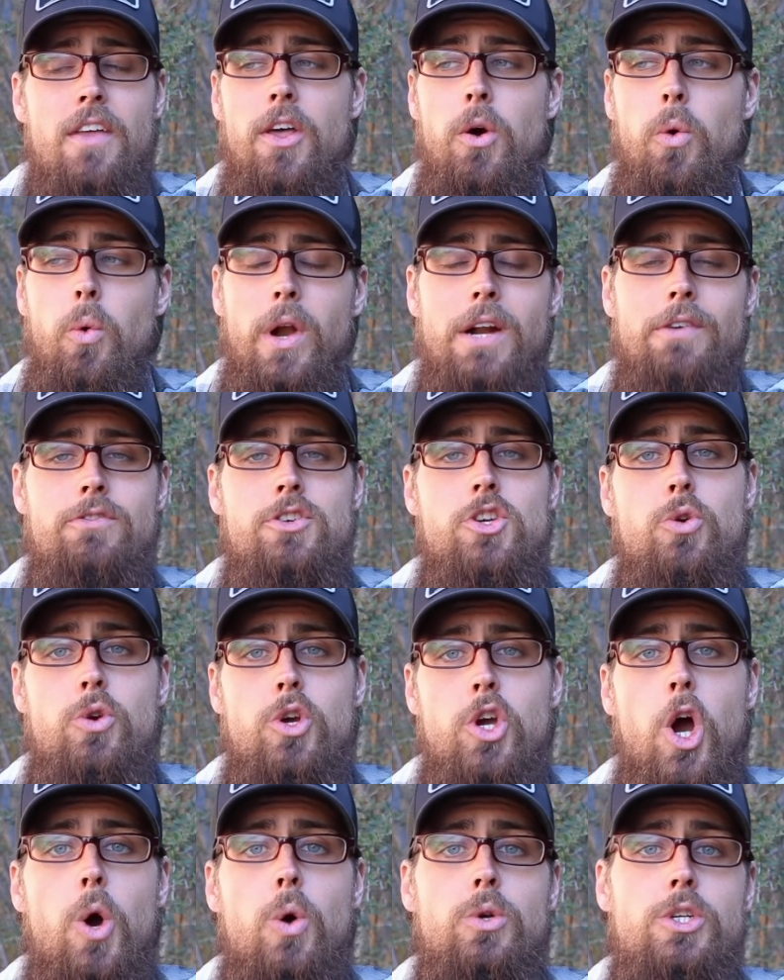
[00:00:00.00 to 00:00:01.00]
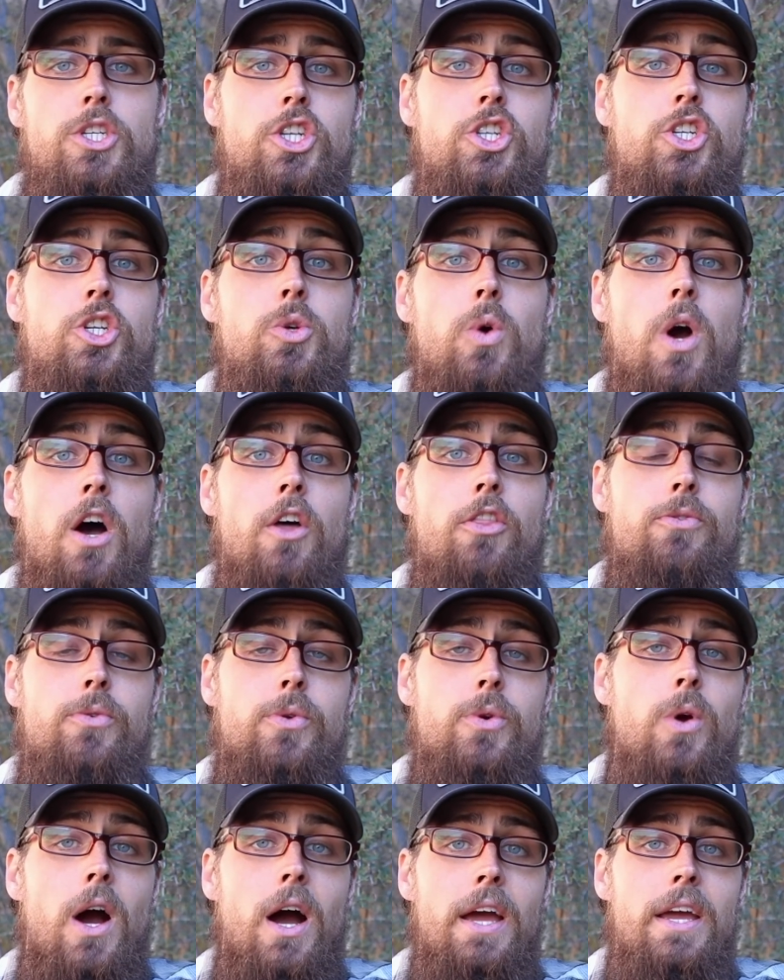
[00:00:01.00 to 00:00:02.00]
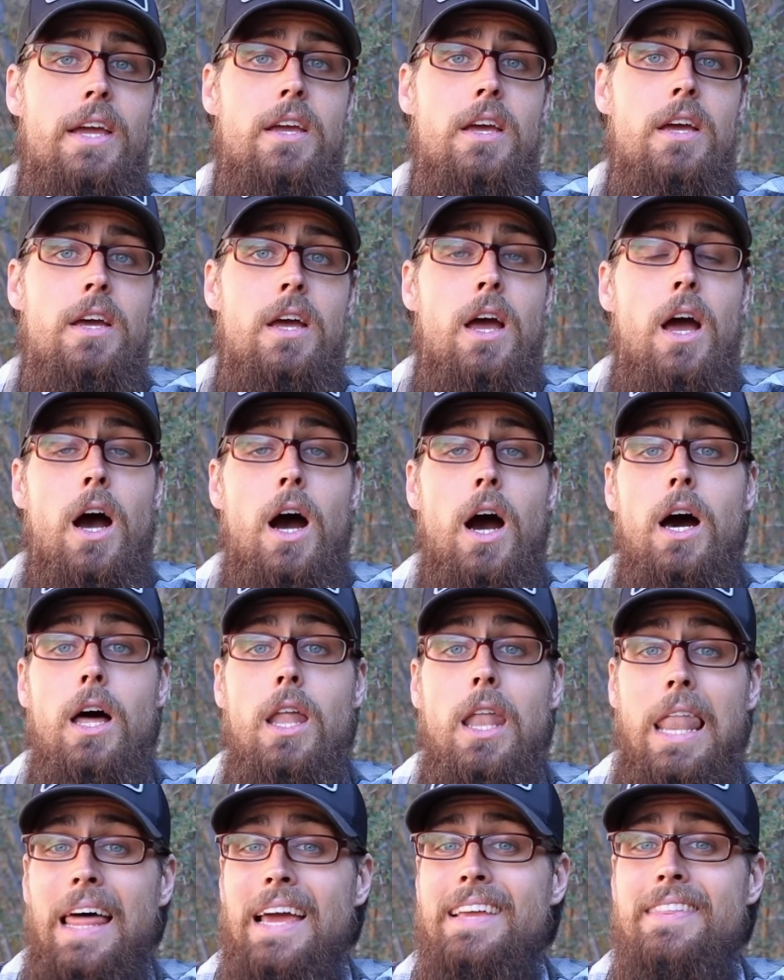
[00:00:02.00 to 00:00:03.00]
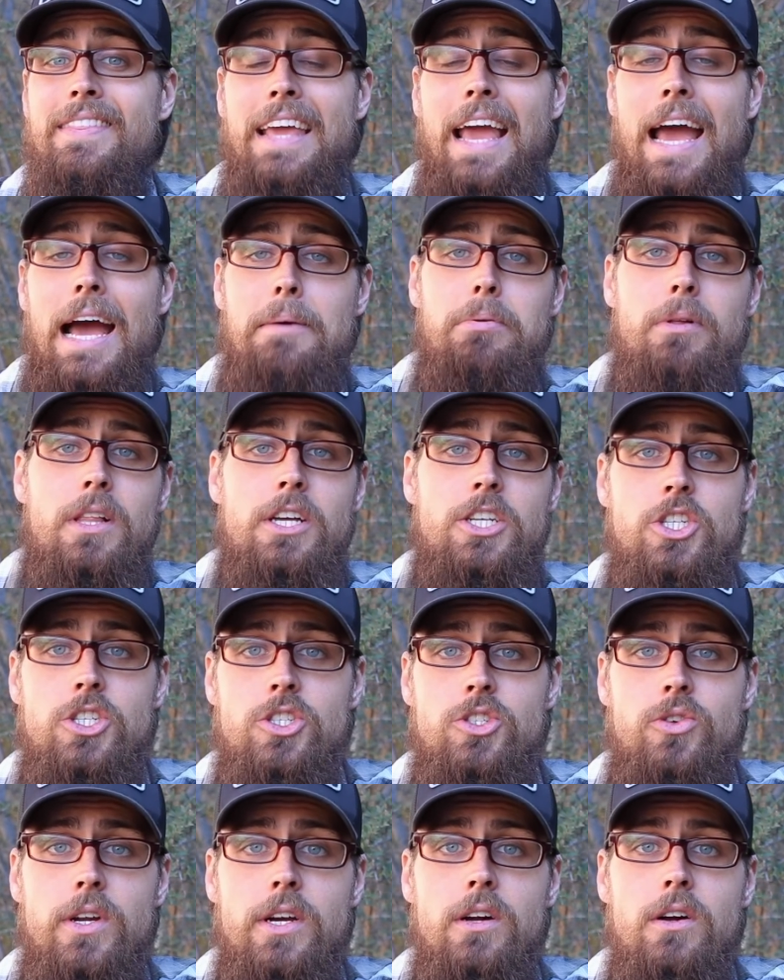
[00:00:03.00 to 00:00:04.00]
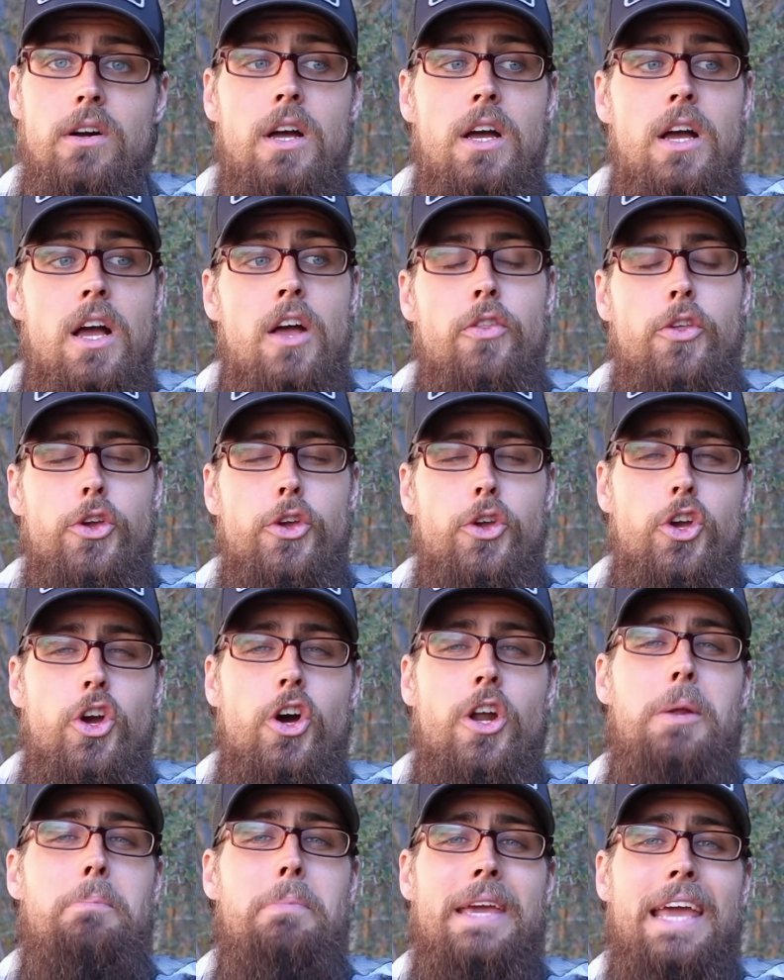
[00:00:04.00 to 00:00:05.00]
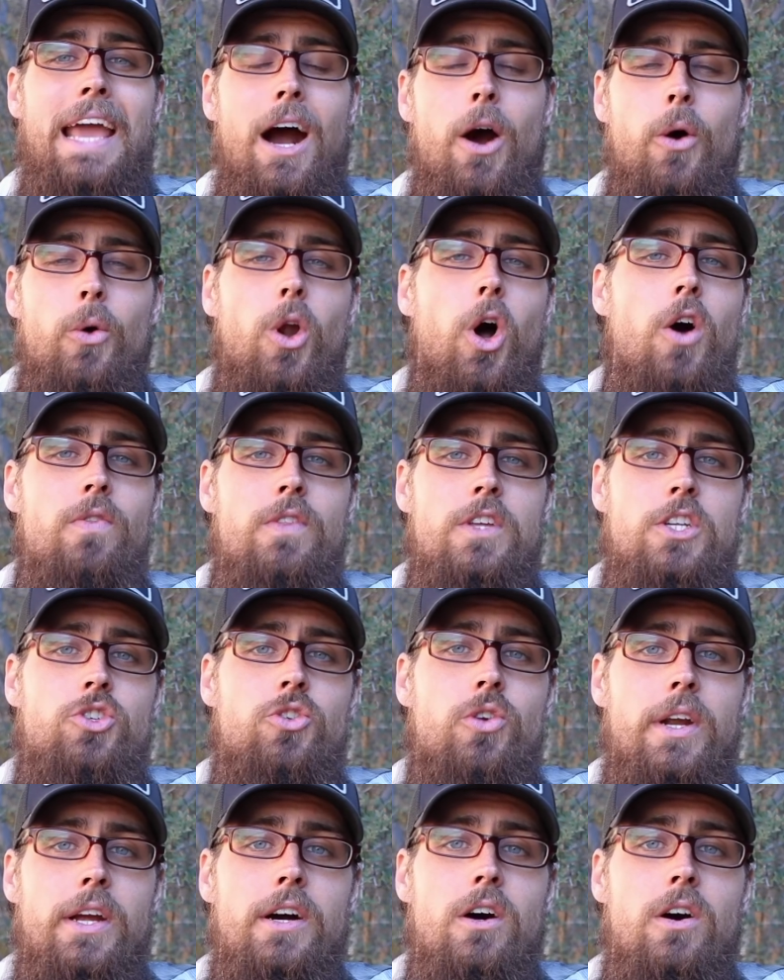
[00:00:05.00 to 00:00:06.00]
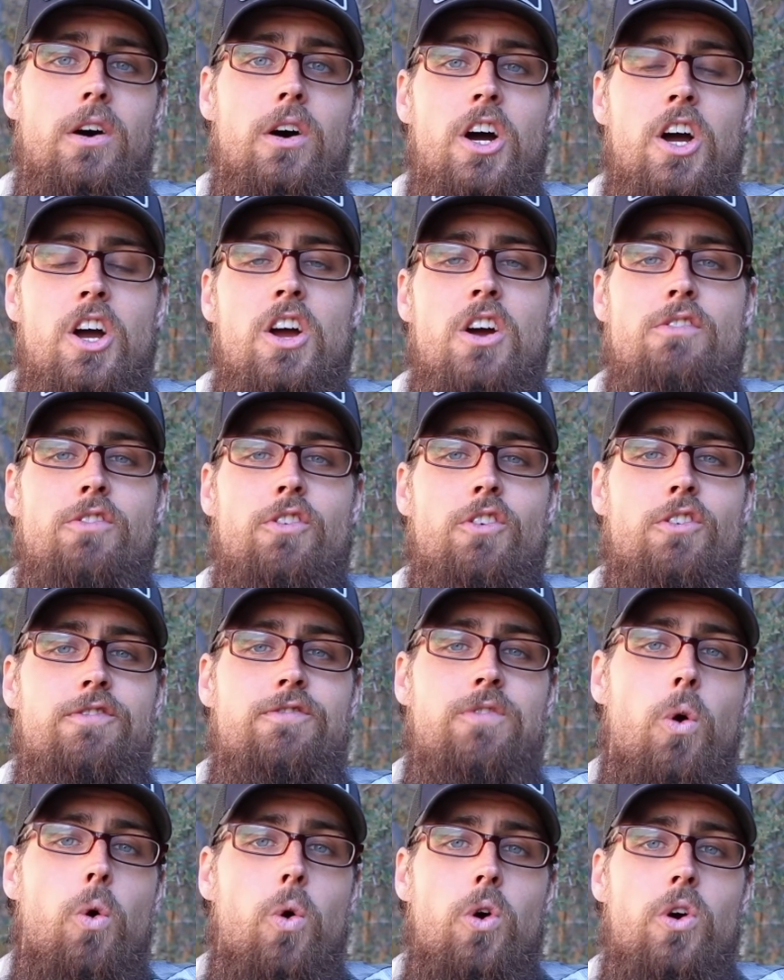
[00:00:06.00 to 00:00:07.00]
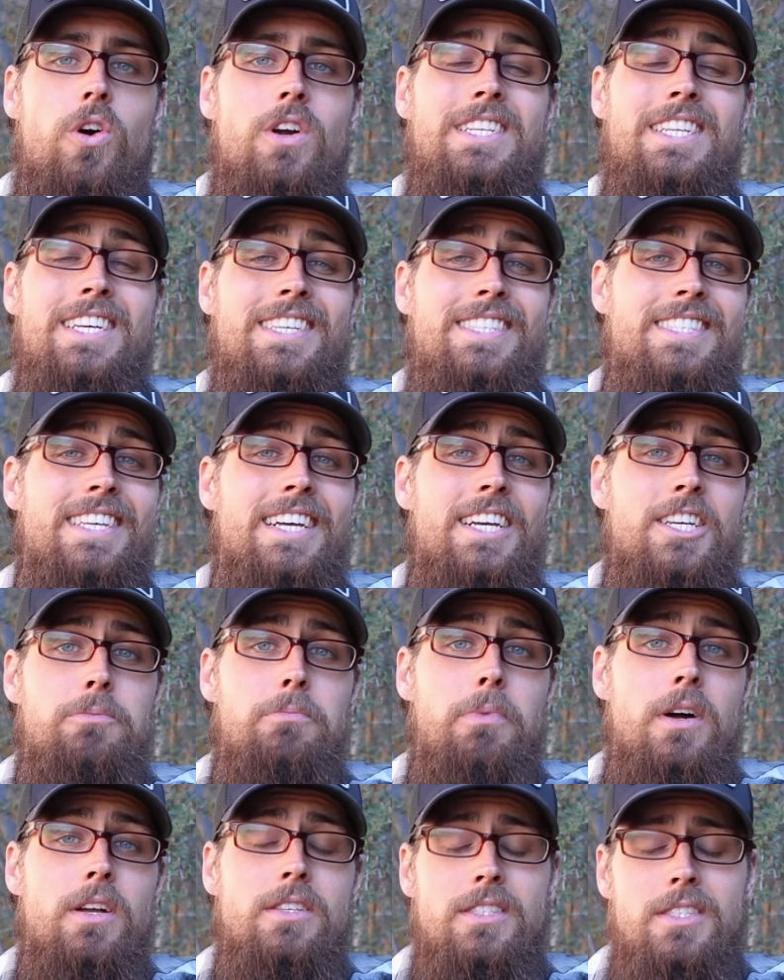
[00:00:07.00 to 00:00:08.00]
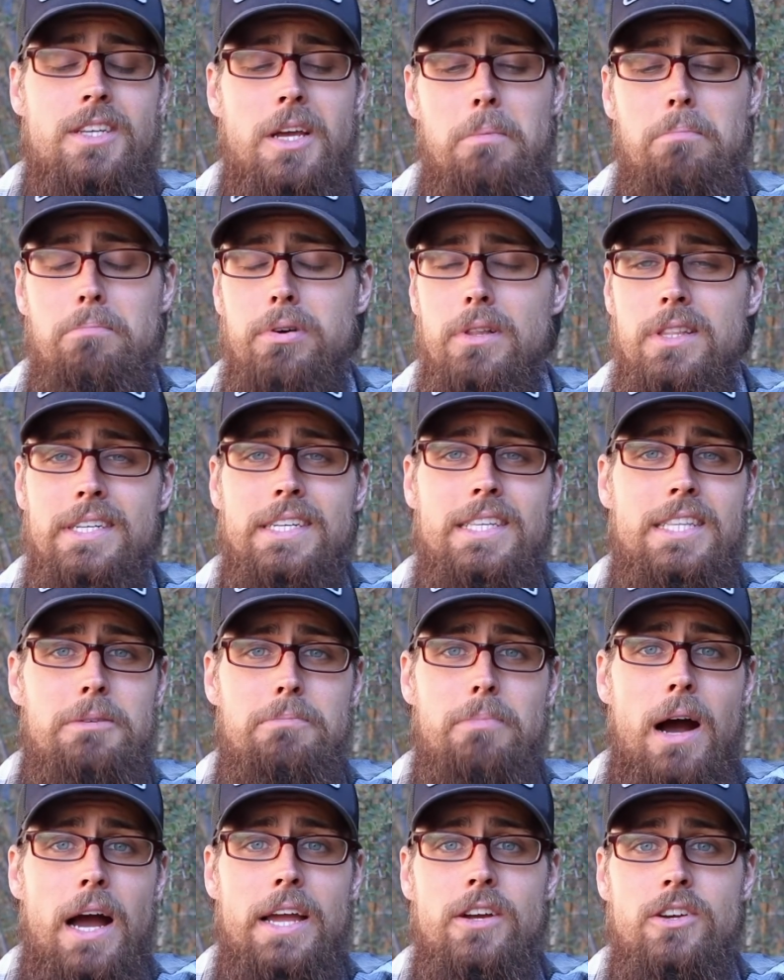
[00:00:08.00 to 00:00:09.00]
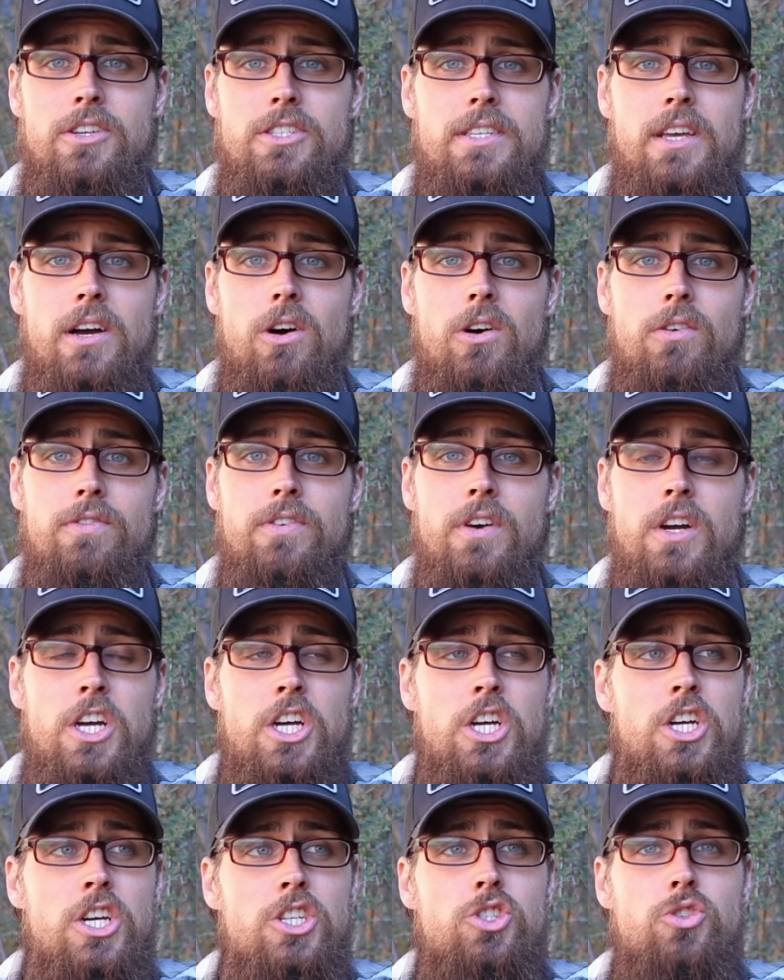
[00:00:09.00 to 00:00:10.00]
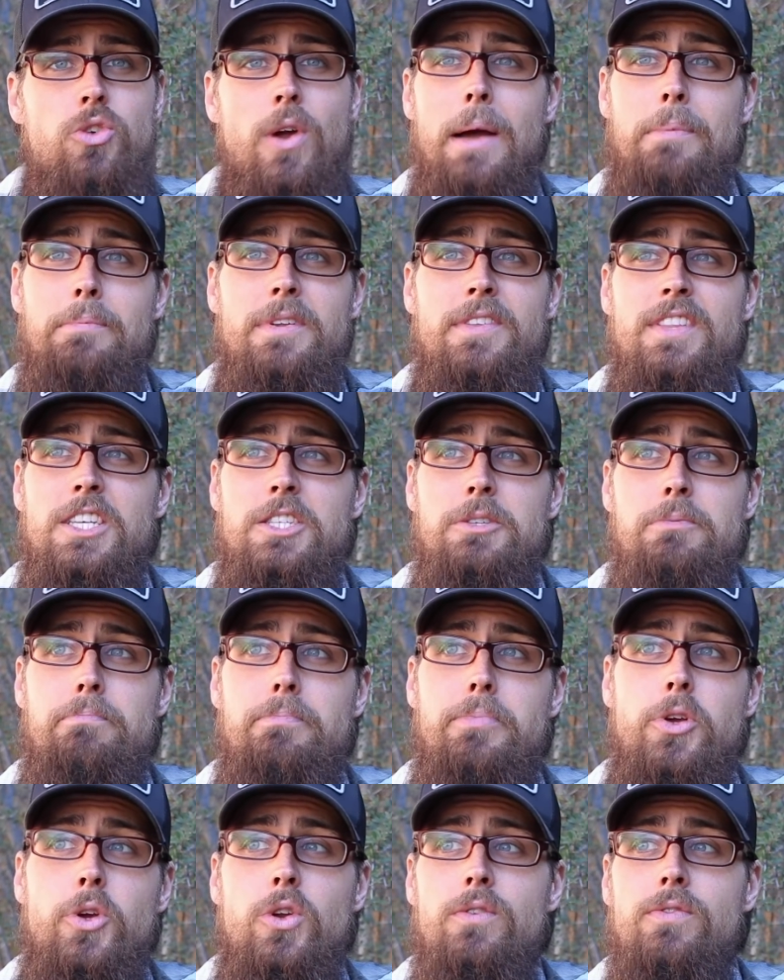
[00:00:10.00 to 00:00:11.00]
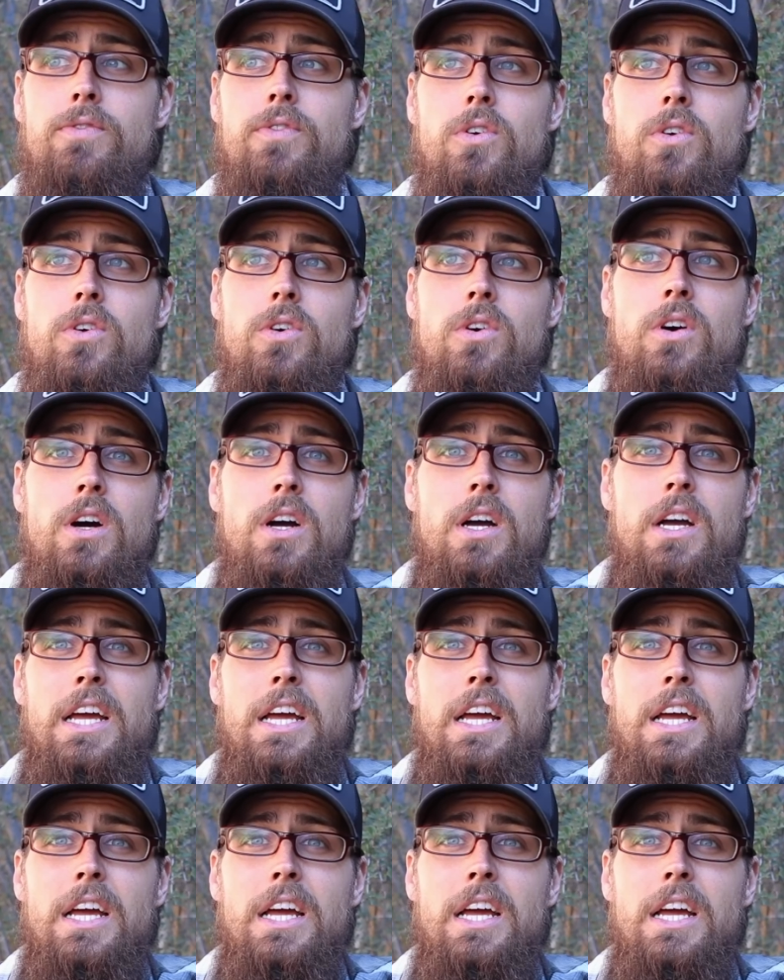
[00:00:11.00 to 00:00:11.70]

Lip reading: that whenever you go to do a thru-hike, like the Appalachian Trail, that you're going to be out on the trail for 4 to 6 months completely by yourself, trapped in this beautiful